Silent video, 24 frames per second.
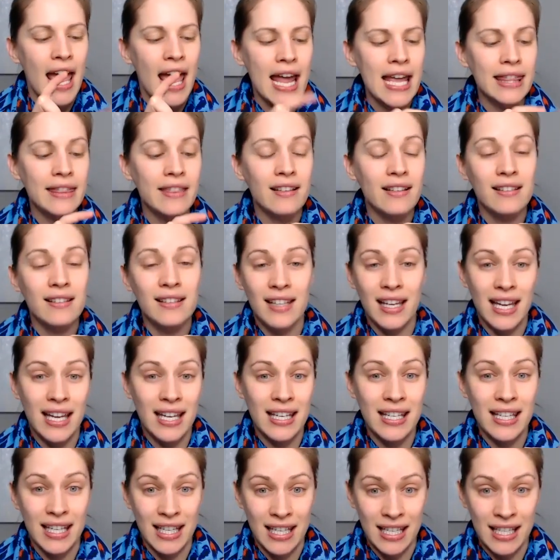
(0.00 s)
and the
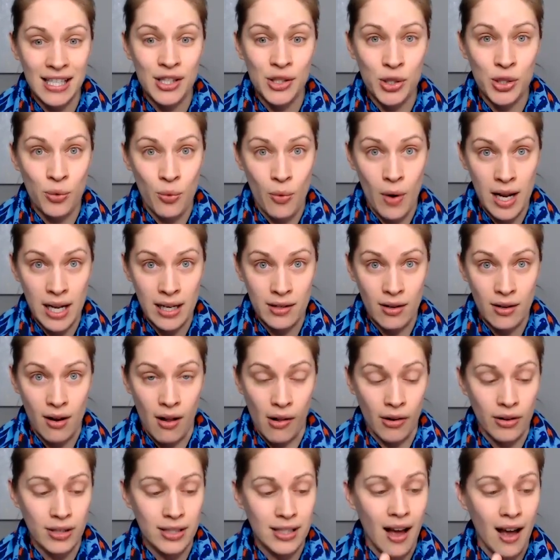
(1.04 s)
lid is $20.
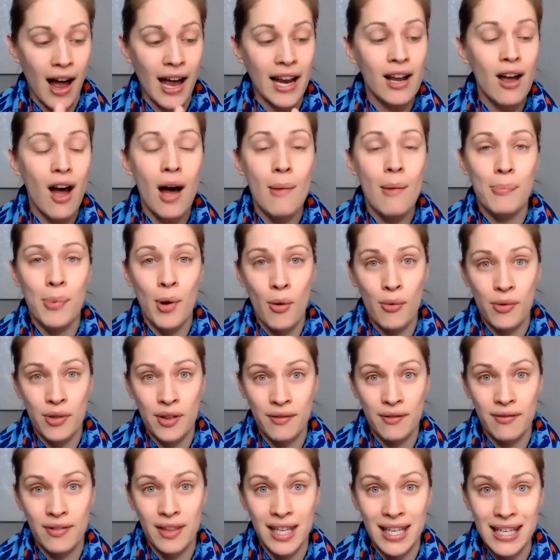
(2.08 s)
I got both
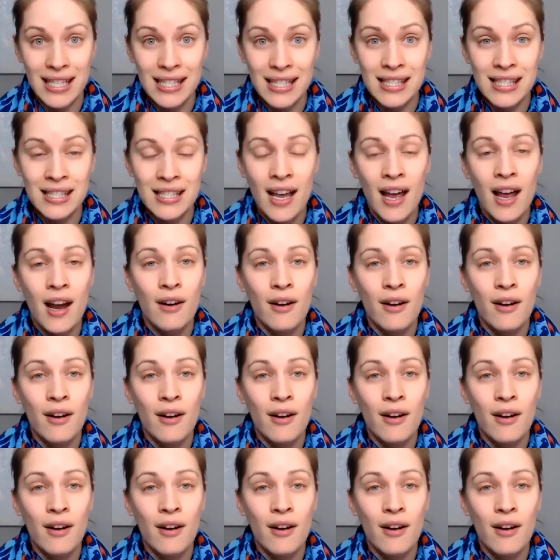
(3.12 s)
of these